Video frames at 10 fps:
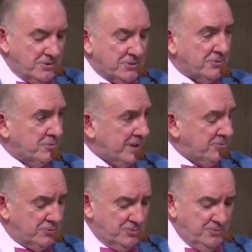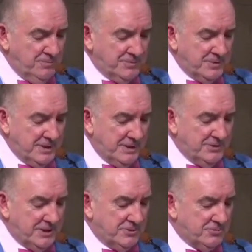Todd and Rachel,
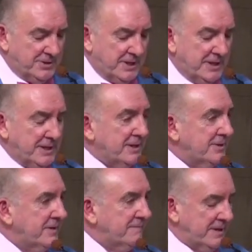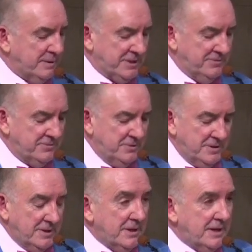and Nick and Renee and their families,
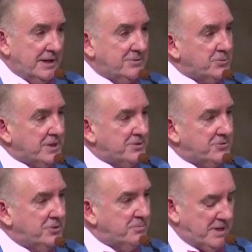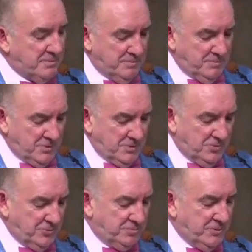as well as her mum,
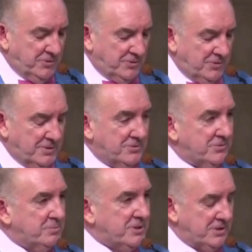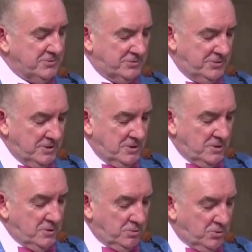Elspeth, and siblings,
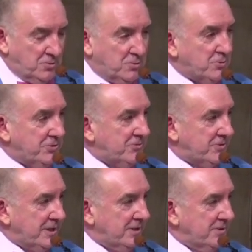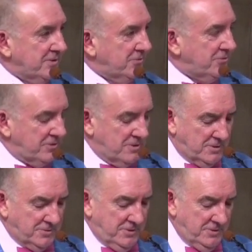Paul, Christine, and
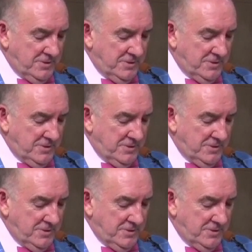Scott,